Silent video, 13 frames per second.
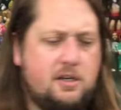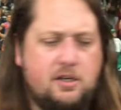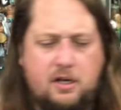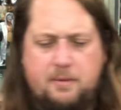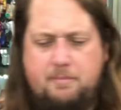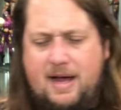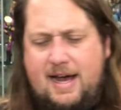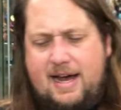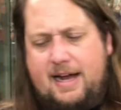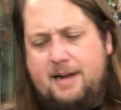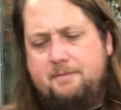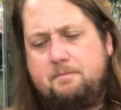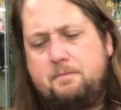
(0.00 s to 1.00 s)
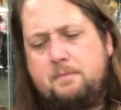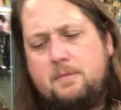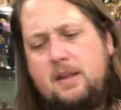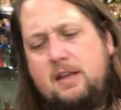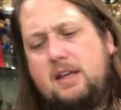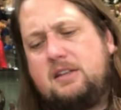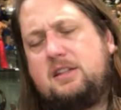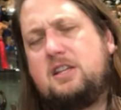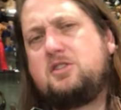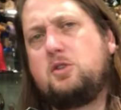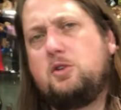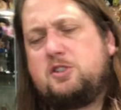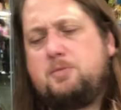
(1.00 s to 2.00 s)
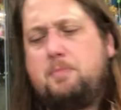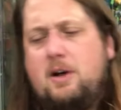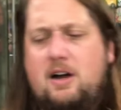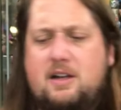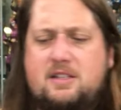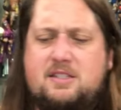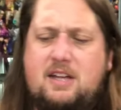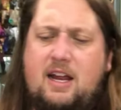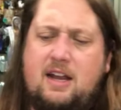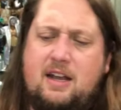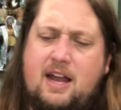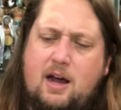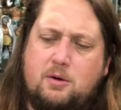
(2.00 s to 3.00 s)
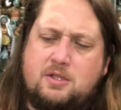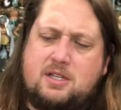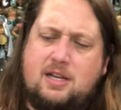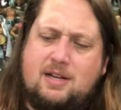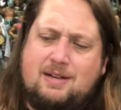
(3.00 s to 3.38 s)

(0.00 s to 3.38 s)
Goodbye. Get this old spawn stand out.